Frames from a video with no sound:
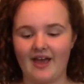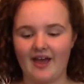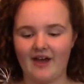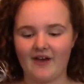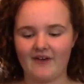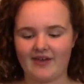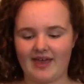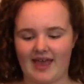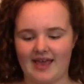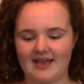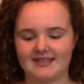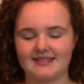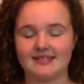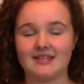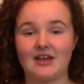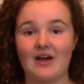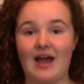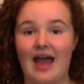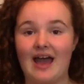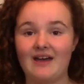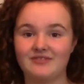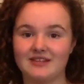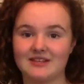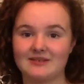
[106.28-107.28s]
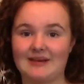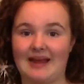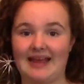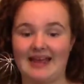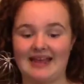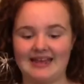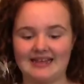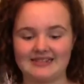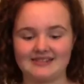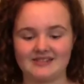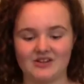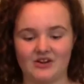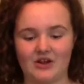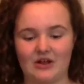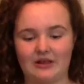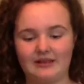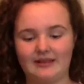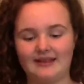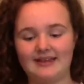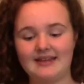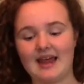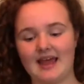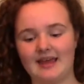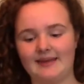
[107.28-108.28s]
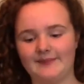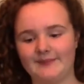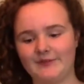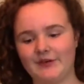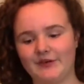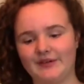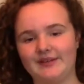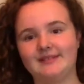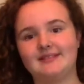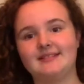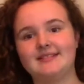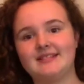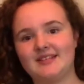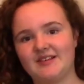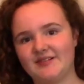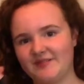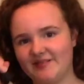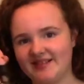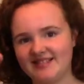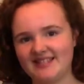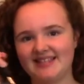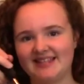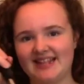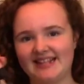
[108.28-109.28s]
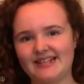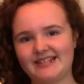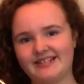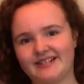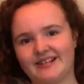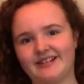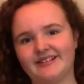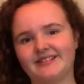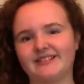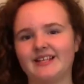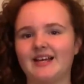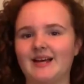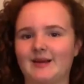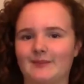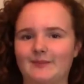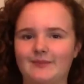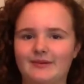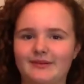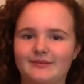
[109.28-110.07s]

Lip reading: Okay, so after my hands are all clean, I'm going to whisk this all up.